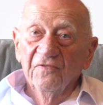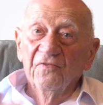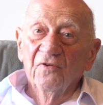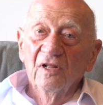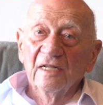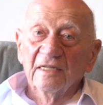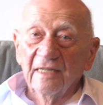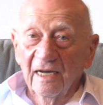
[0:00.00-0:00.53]

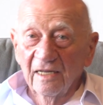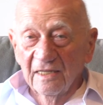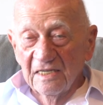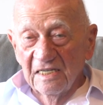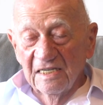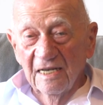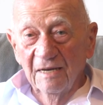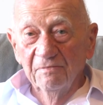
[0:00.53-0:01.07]
falling down the
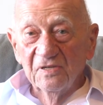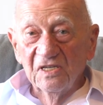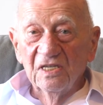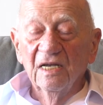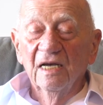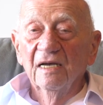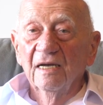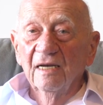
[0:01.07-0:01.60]
steps
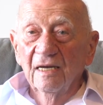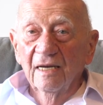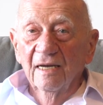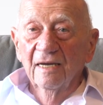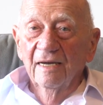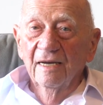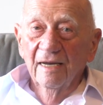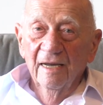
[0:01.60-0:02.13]

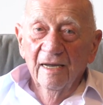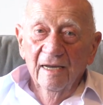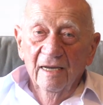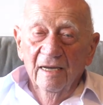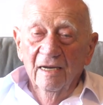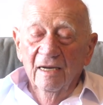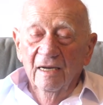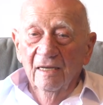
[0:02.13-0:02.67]

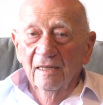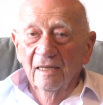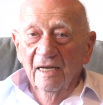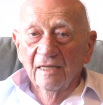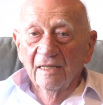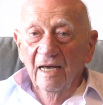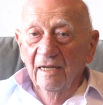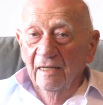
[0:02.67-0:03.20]
and
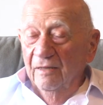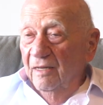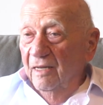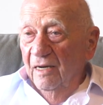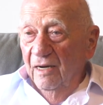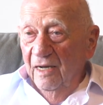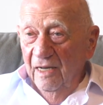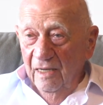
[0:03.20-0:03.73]
like that,
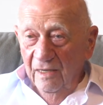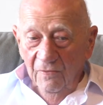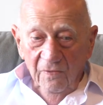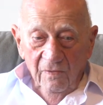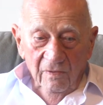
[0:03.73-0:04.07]
I